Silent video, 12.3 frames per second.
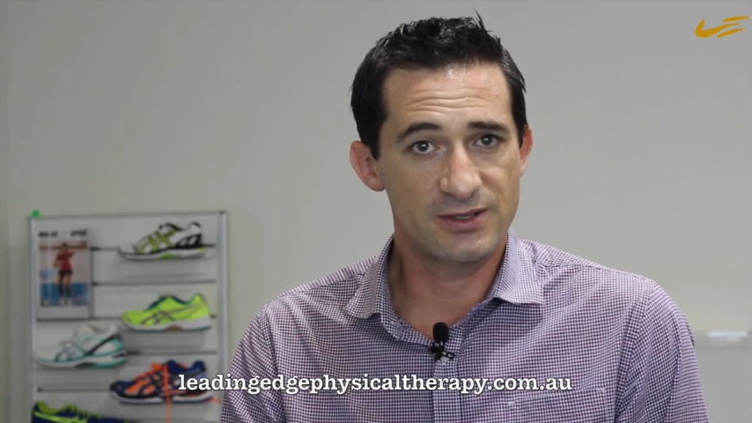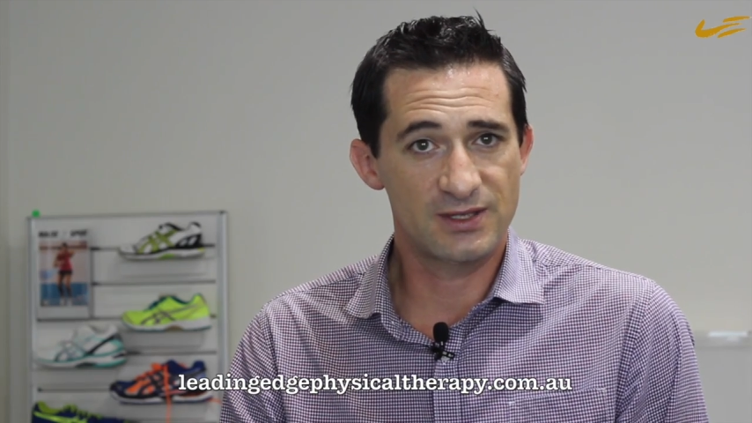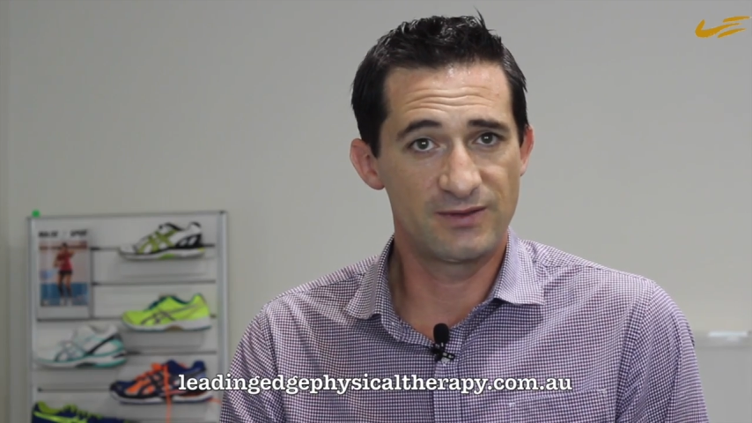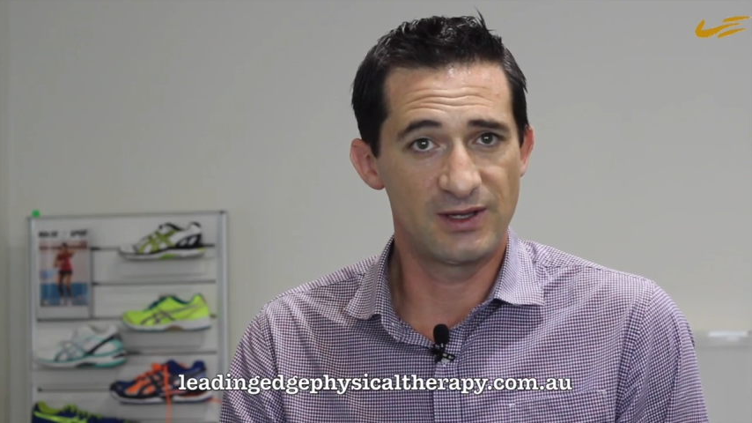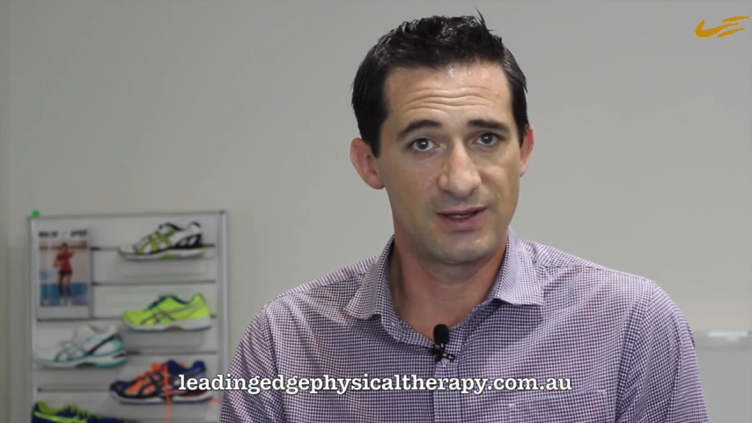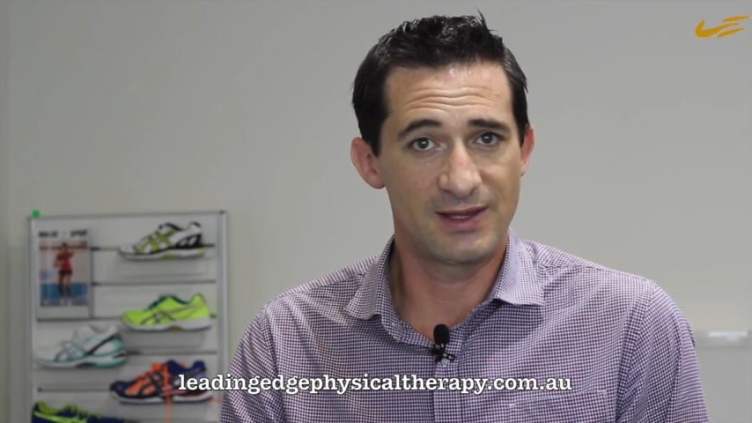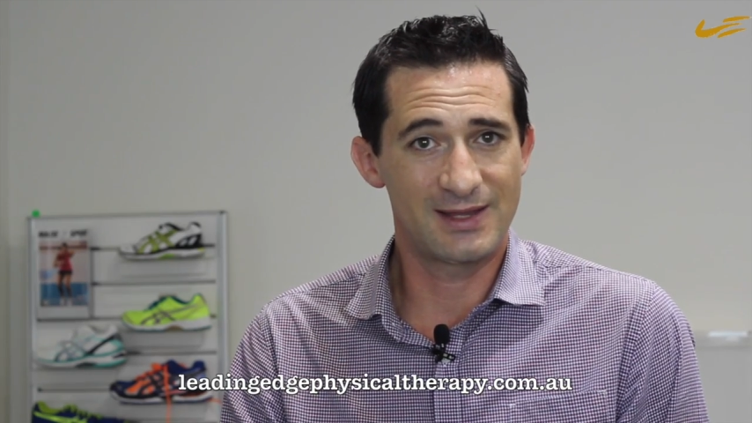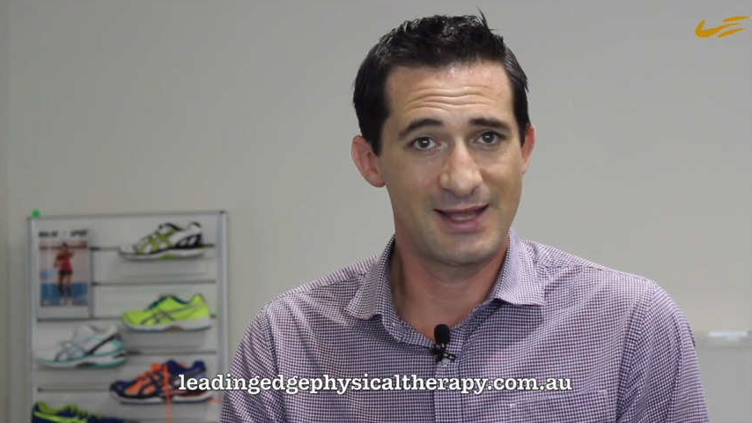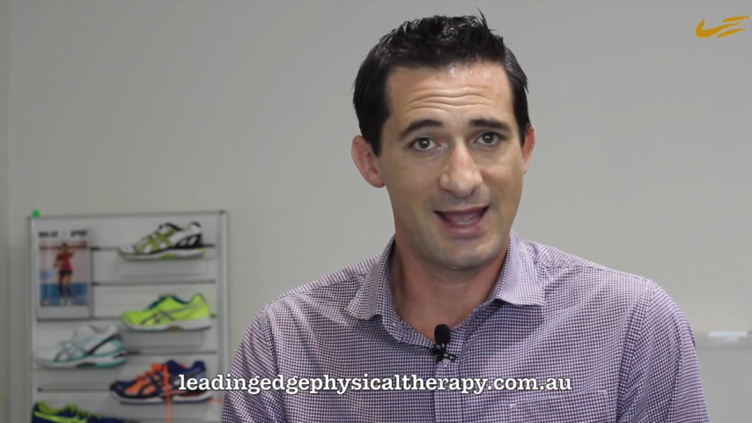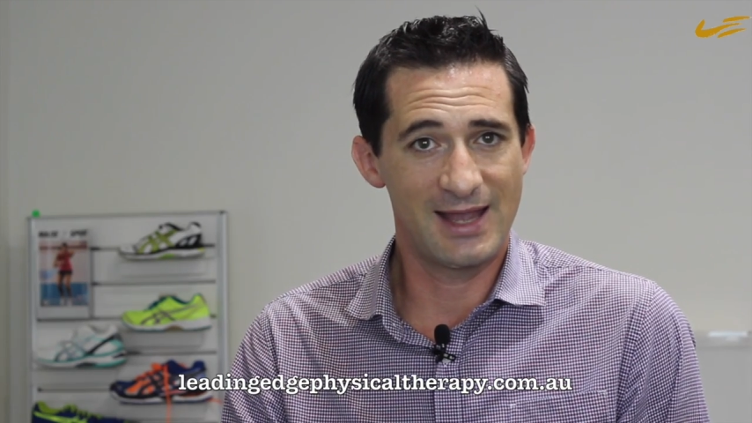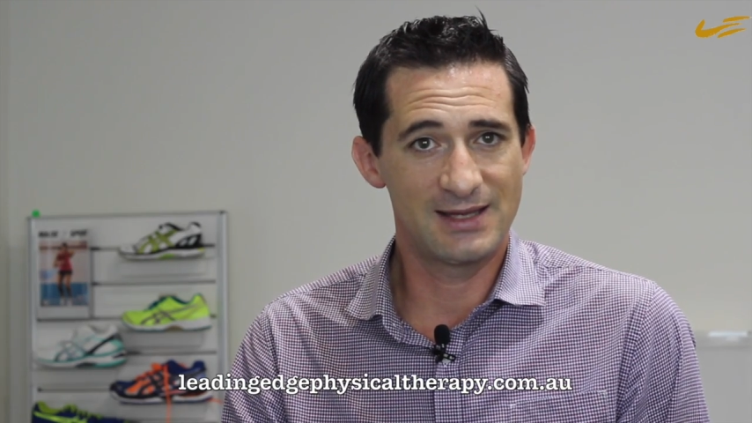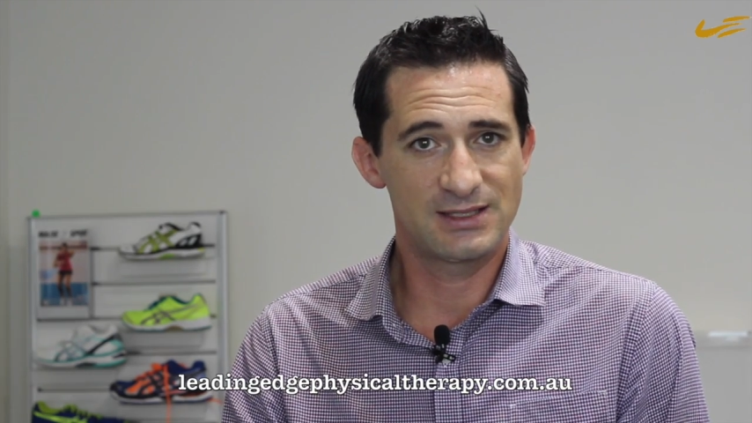severe that
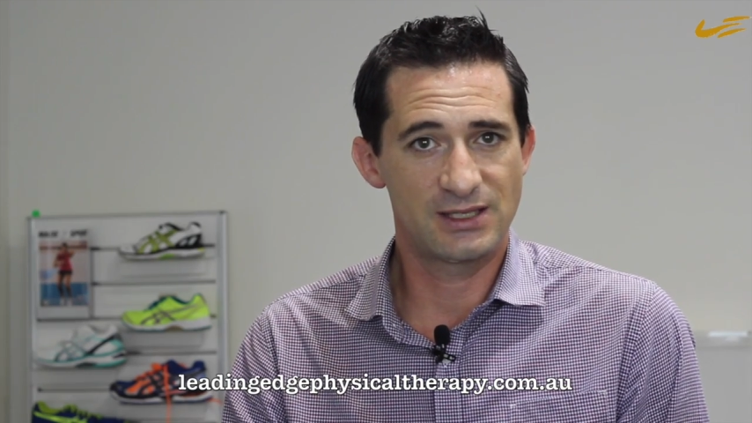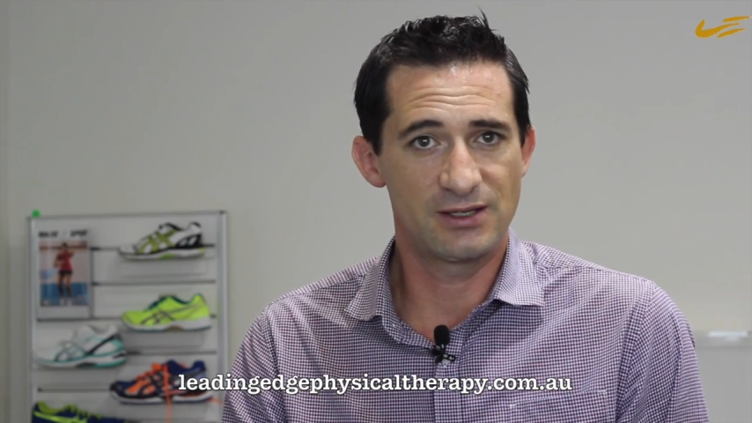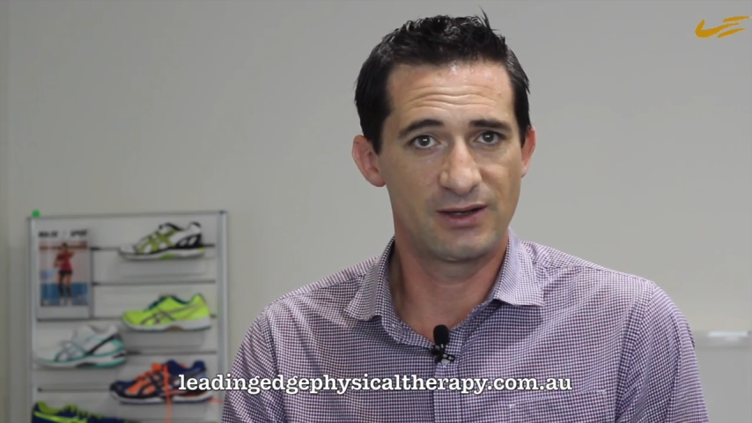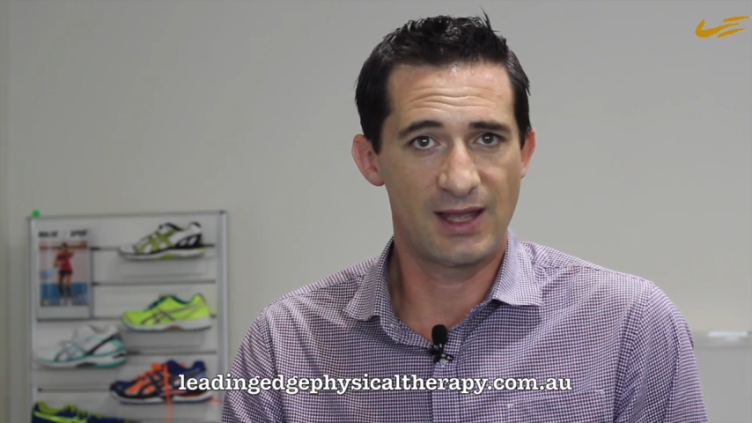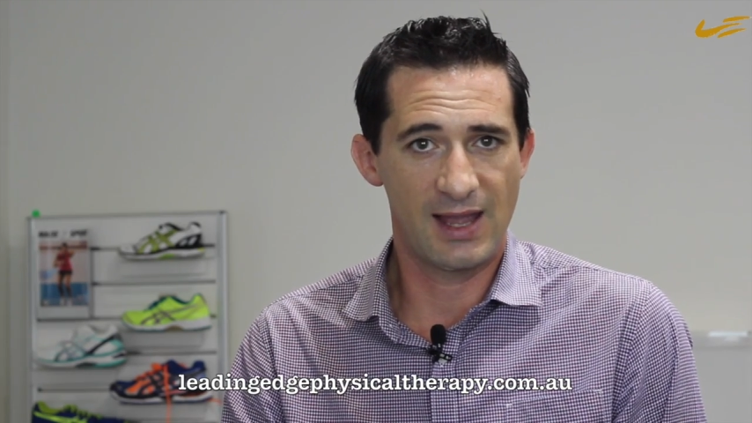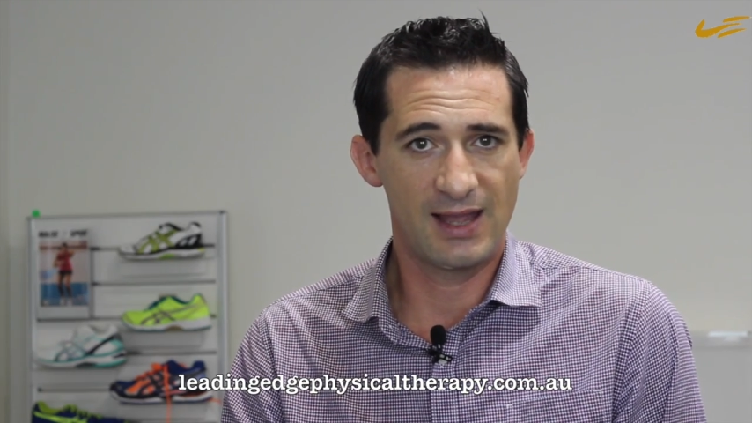the anterior